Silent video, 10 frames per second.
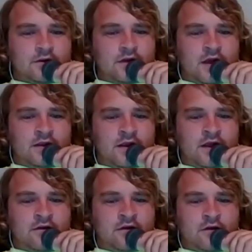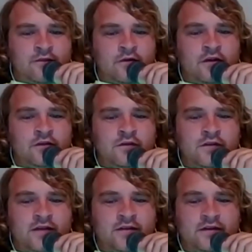then for his
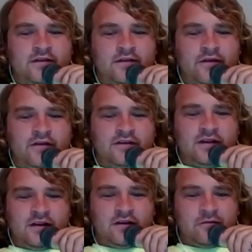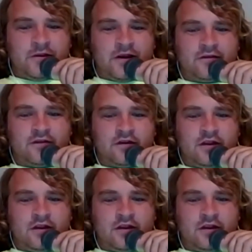2017 comparison,